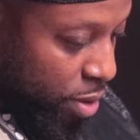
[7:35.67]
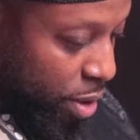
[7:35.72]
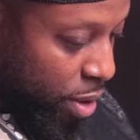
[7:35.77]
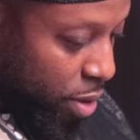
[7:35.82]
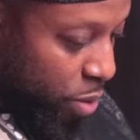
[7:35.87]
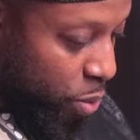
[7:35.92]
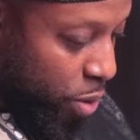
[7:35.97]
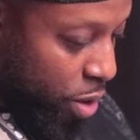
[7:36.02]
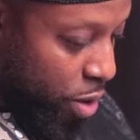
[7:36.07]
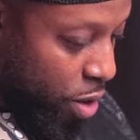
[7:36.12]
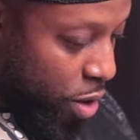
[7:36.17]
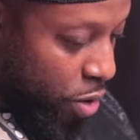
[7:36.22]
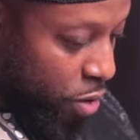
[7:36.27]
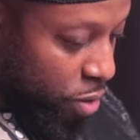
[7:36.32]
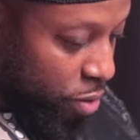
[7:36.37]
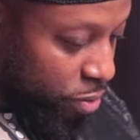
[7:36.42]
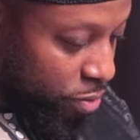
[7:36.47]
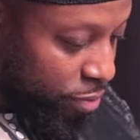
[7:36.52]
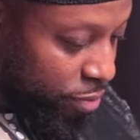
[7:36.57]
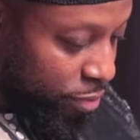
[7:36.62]
Here we
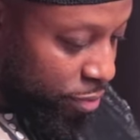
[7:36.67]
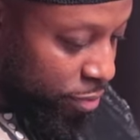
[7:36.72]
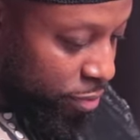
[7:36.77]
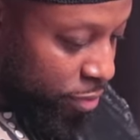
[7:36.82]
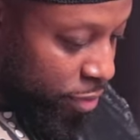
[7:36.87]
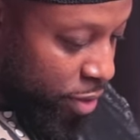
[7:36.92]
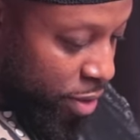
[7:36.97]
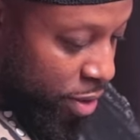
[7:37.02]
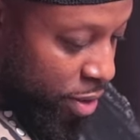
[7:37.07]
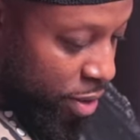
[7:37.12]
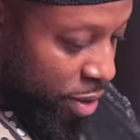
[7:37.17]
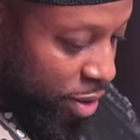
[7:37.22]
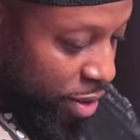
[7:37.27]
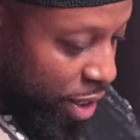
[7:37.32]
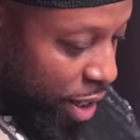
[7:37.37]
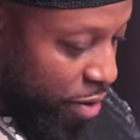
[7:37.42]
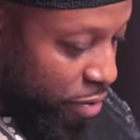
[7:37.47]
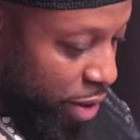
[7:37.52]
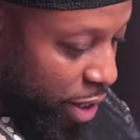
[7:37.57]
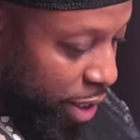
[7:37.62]
go.
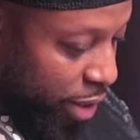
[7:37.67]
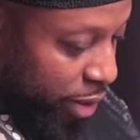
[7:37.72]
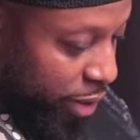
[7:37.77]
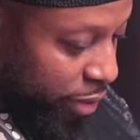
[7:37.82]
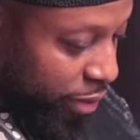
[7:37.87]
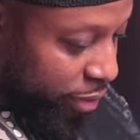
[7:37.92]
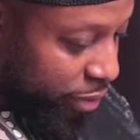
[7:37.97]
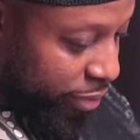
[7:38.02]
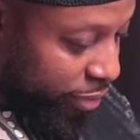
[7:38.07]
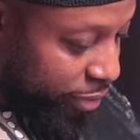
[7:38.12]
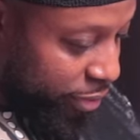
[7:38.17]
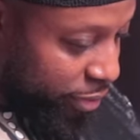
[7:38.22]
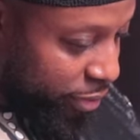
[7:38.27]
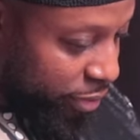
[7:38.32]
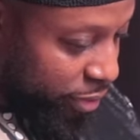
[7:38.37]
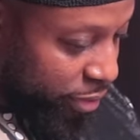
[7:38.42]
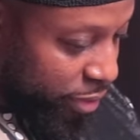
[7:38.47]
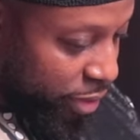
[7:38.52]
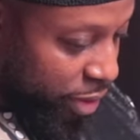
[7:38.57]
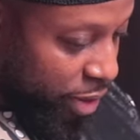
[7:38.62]
Y'all ready?
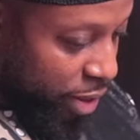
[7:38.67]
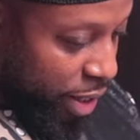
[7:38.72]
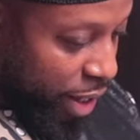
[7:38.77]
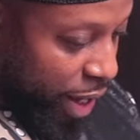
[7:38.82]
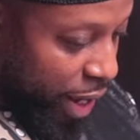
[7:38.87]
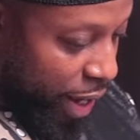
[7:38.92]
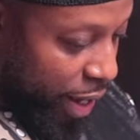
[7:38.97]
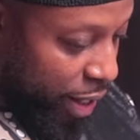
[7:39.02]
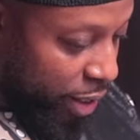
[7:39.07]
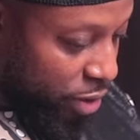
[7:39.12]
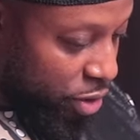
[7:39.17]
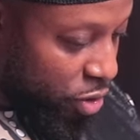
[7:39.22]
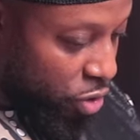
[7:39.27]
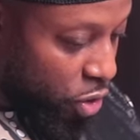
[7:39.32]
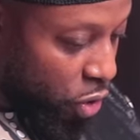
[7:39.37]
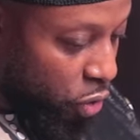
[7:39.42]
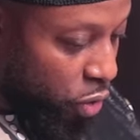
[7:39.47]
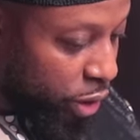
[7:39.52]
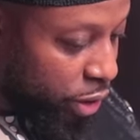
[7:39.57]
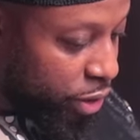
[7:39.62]
I hate to
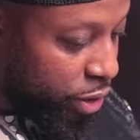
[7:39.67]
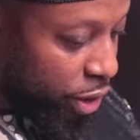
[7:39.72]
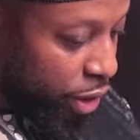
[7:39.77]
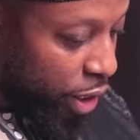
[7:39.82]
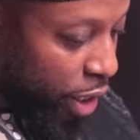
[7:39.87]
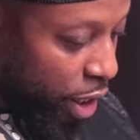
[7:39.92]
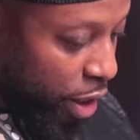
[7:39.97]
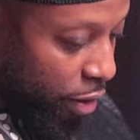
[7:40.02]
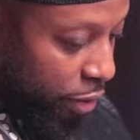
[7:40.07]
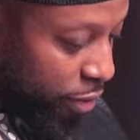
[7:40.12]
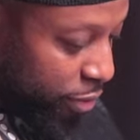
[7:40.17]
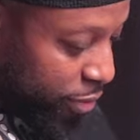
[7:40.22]
do this to y'all.